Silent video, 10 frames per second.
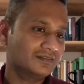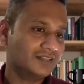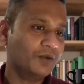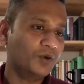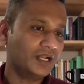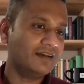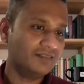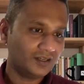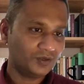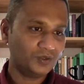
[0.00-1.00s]
they want to
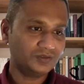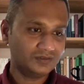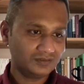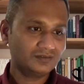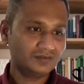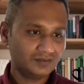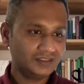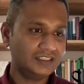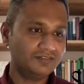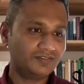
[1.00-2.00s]
have their own
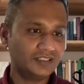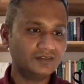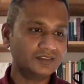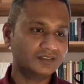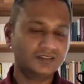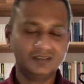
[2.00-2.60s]
different.